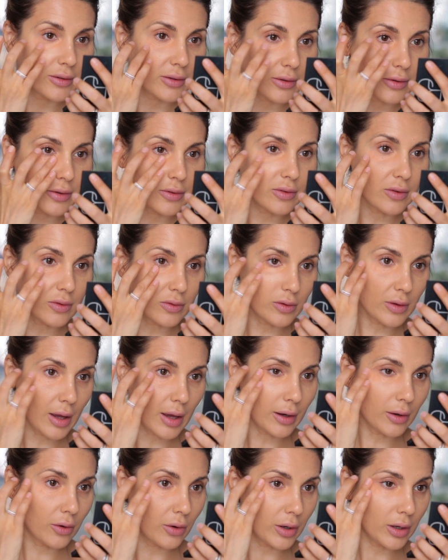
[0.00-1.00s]
But this is
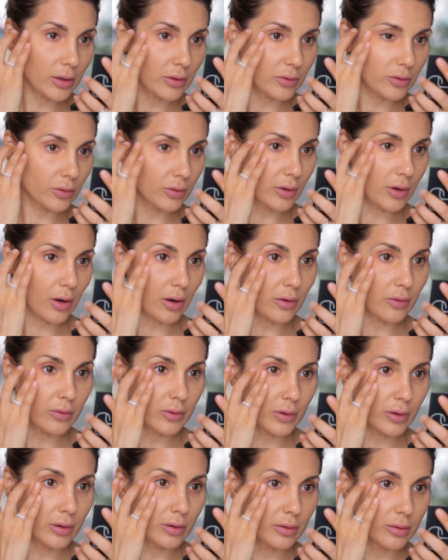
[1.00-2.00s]
not going to
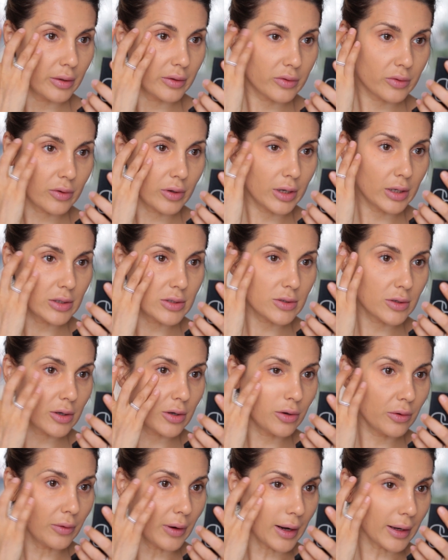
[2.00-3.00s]
cover, it's going to
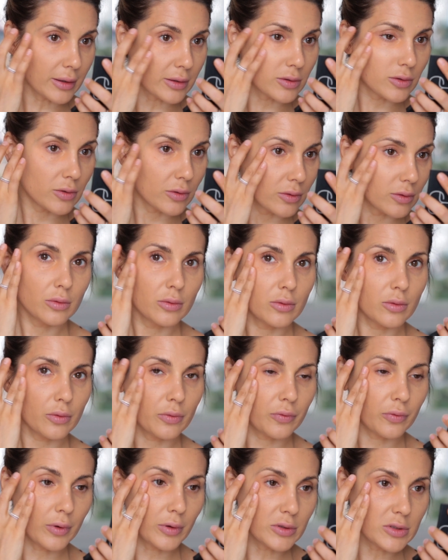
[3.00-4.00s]
correct. So
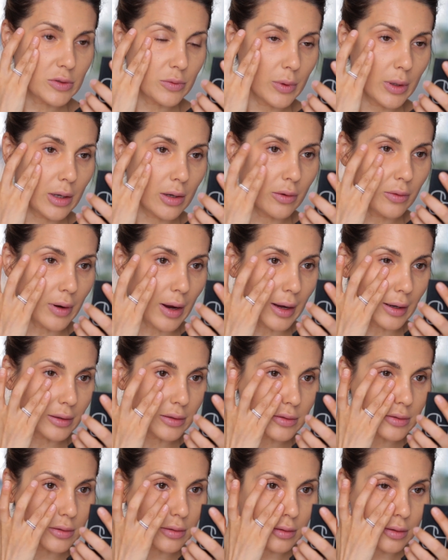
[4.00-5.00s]
first we
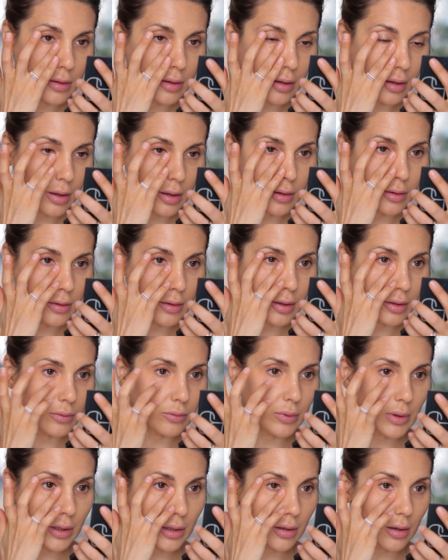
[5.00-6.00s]
correct, and
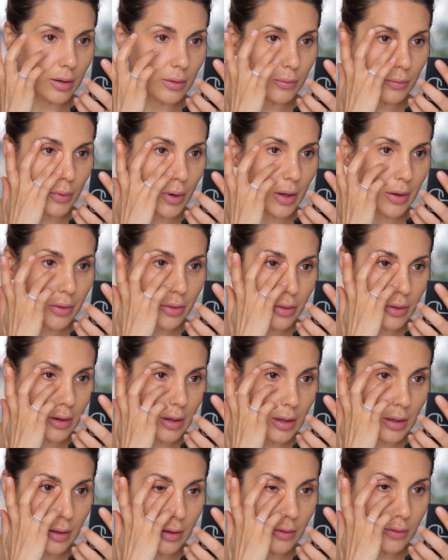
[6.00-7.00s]
then we come with
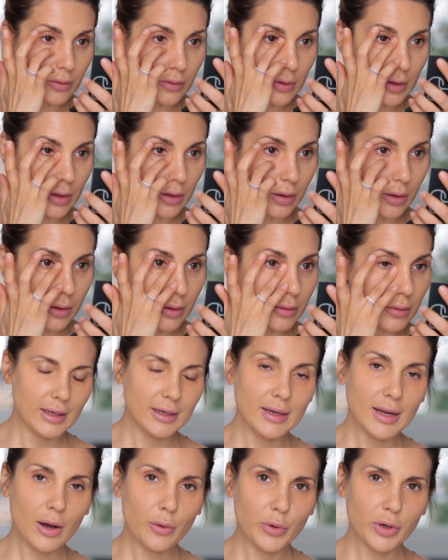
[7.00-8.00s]
the concealer.
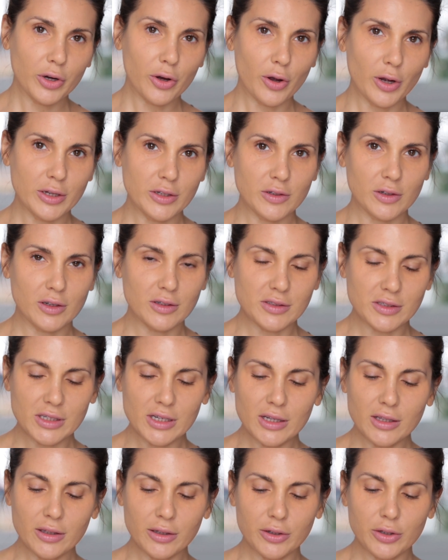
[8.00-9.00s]
And now we're going to
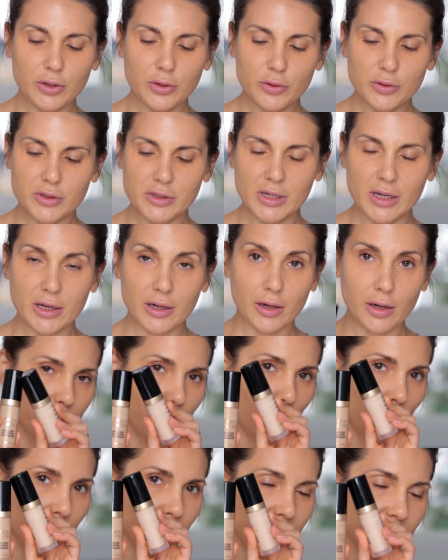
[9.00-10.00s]
conceal using
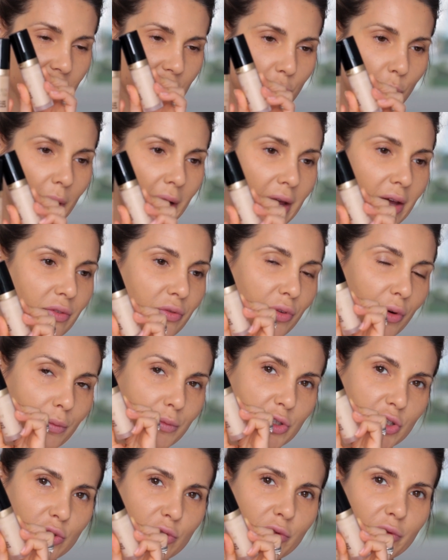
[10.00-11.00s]
Born This Way
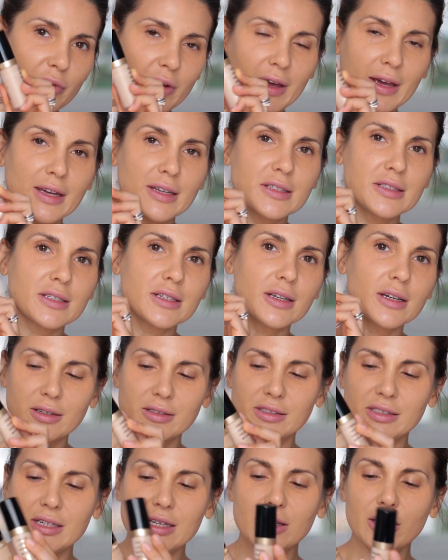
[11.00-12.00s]
from Too Faced
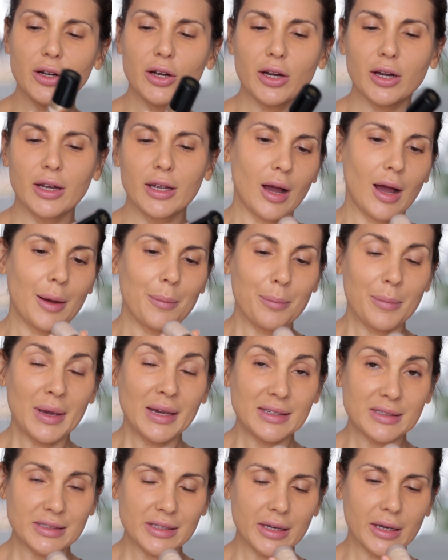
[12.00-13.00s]
Concealer. I'm
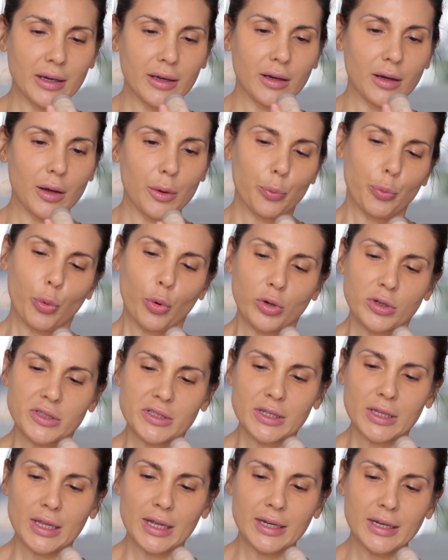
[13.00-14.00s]
mixing
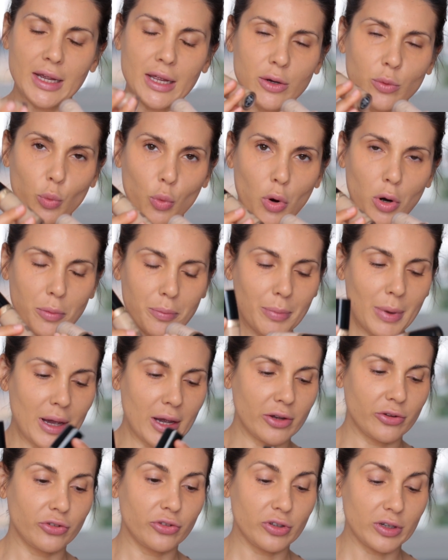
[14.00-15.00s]
porcelain and warm
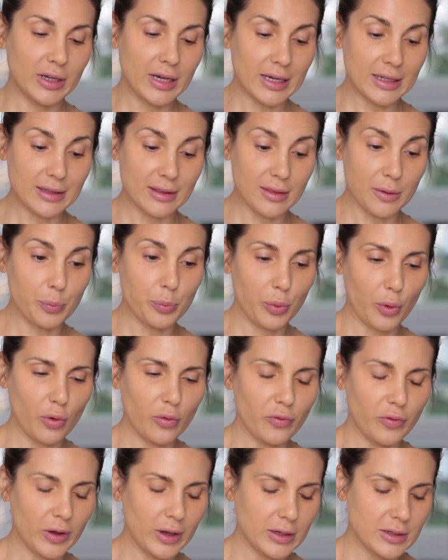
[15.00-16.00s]
beige to get the
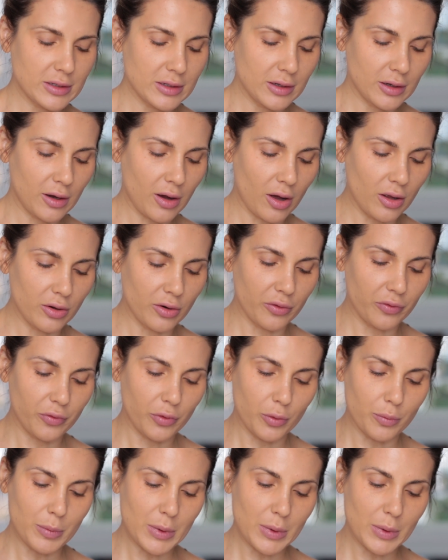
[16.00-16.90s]
perfect color for